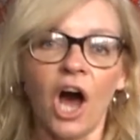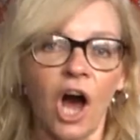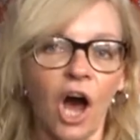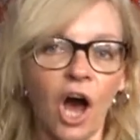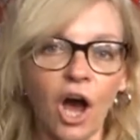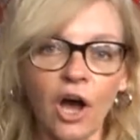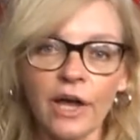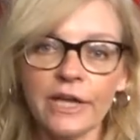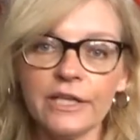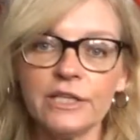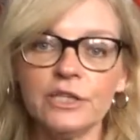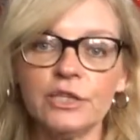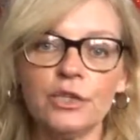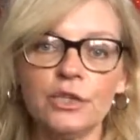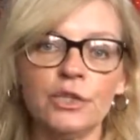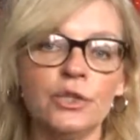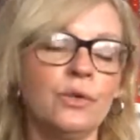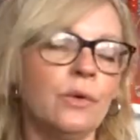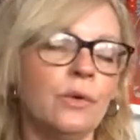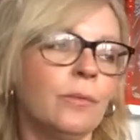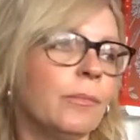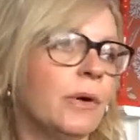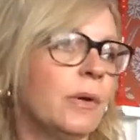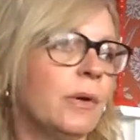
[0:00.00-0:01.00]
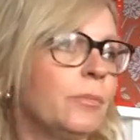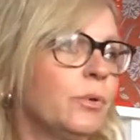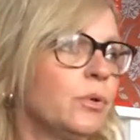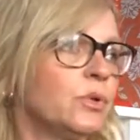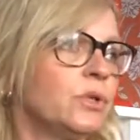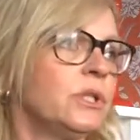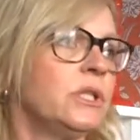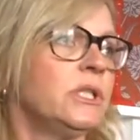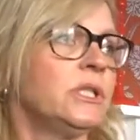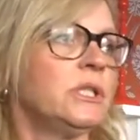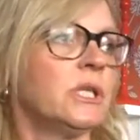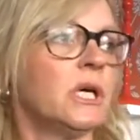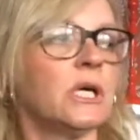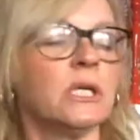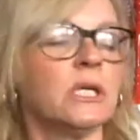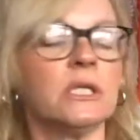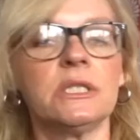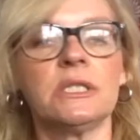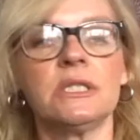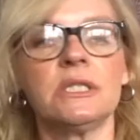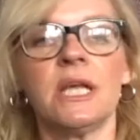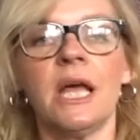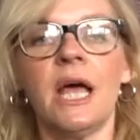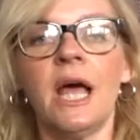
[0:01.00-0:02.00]
I do, my body
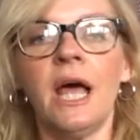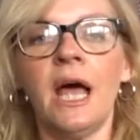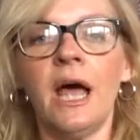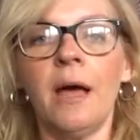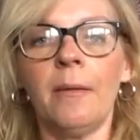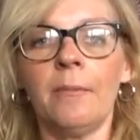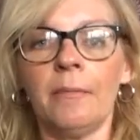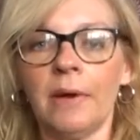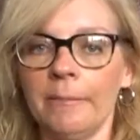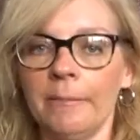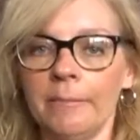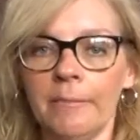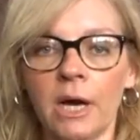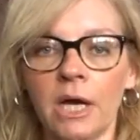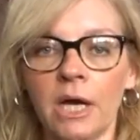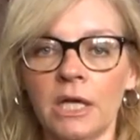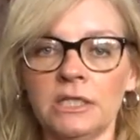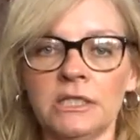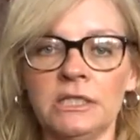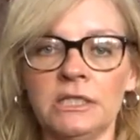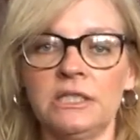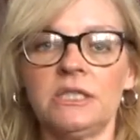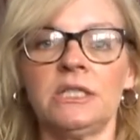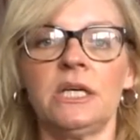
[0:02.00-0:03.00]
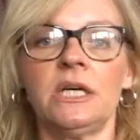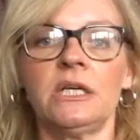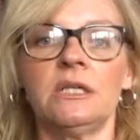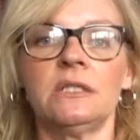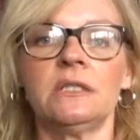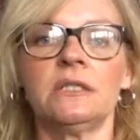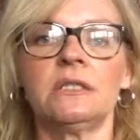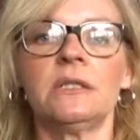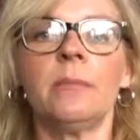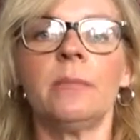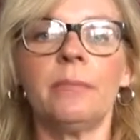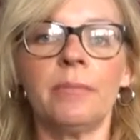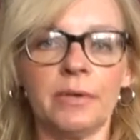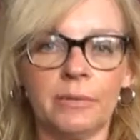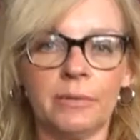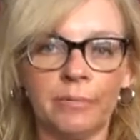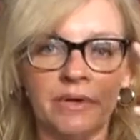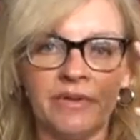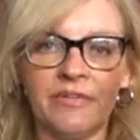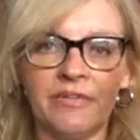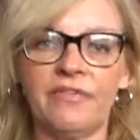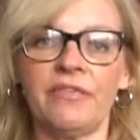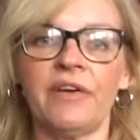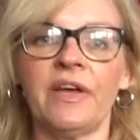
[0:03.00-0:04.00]
does, my mind does, but
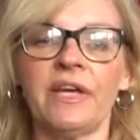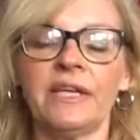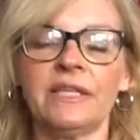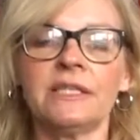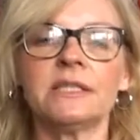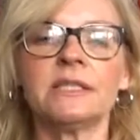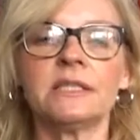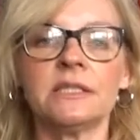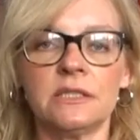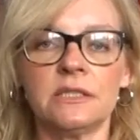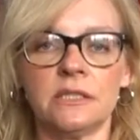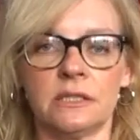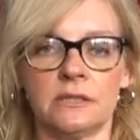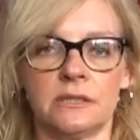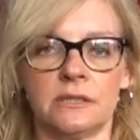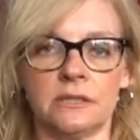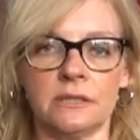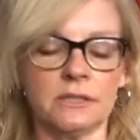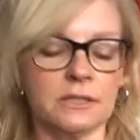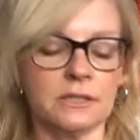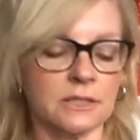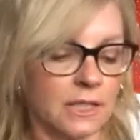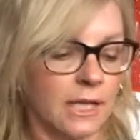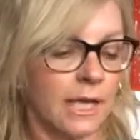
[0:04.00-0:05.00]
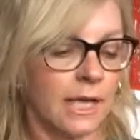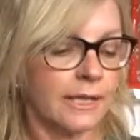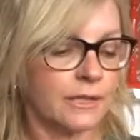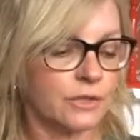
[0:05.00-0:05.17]
my face doesn't.